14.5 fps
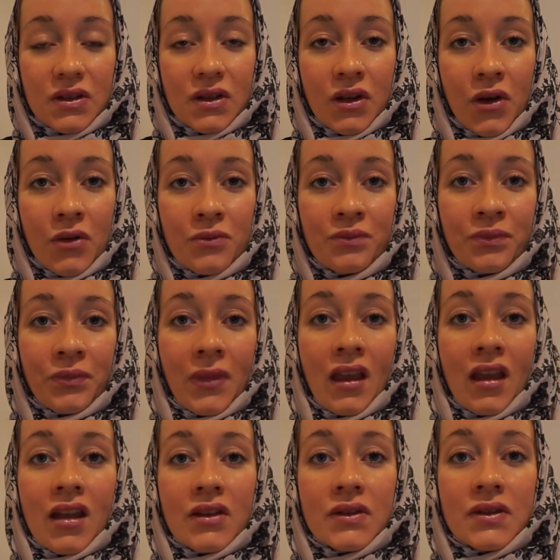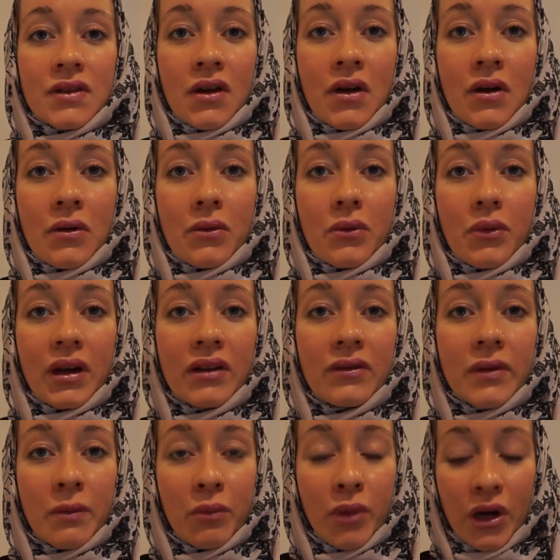you know. So one of the
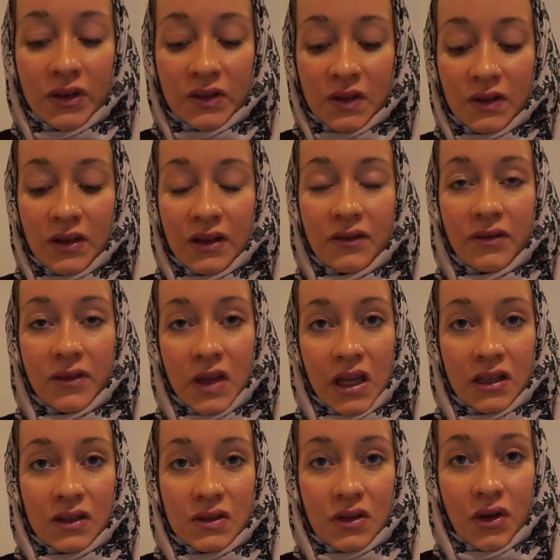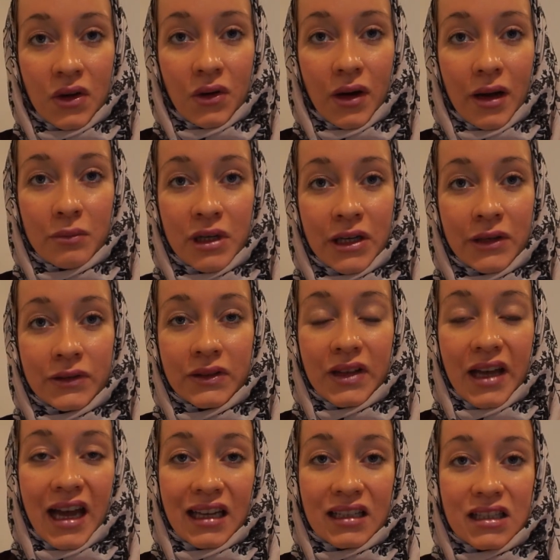positive things, you know, about
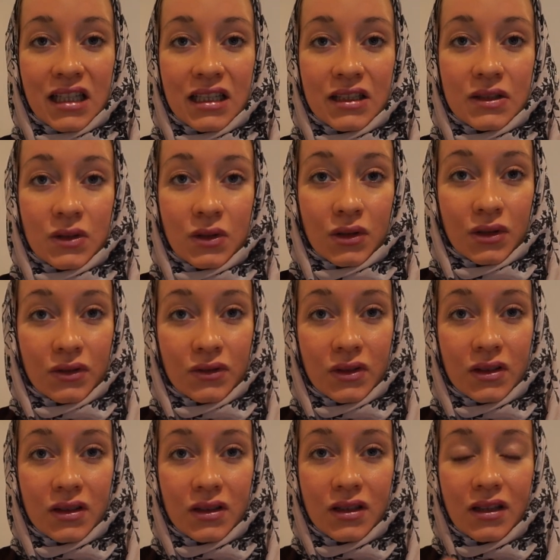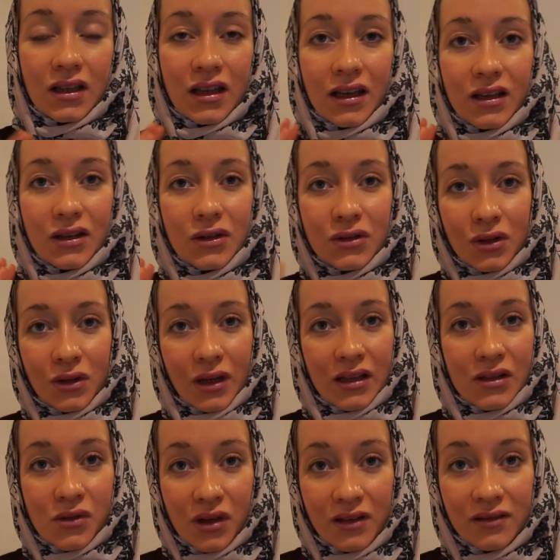actually sort of, you know, and
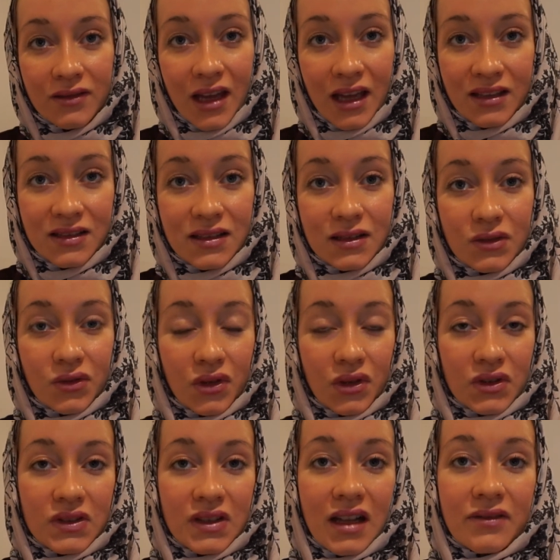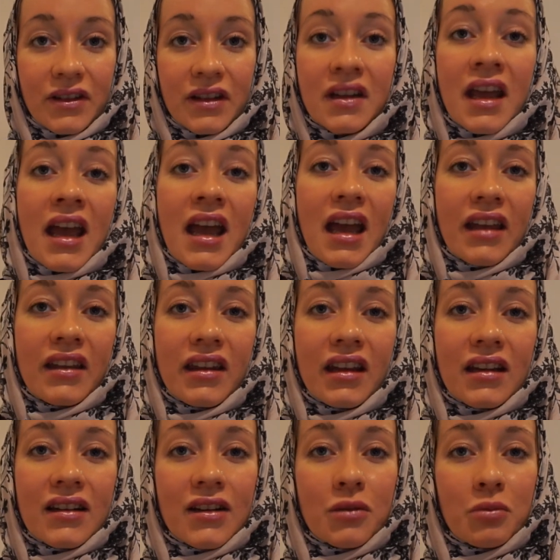you can test this for yourself. And I think a
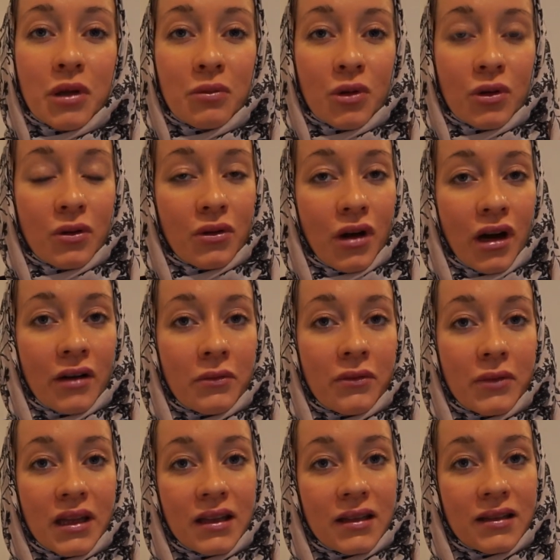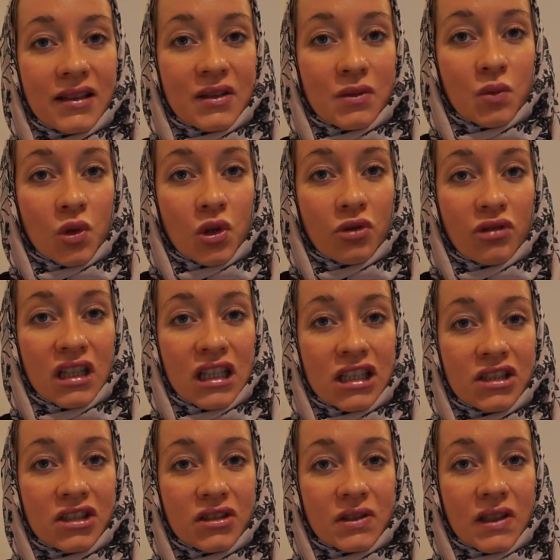lot of people who are within these more
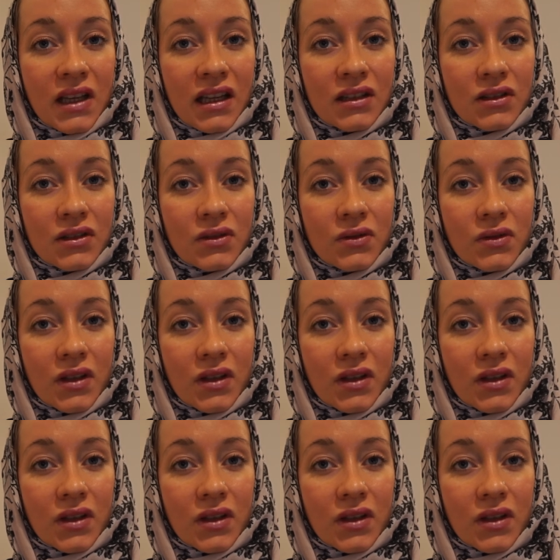religious kind of,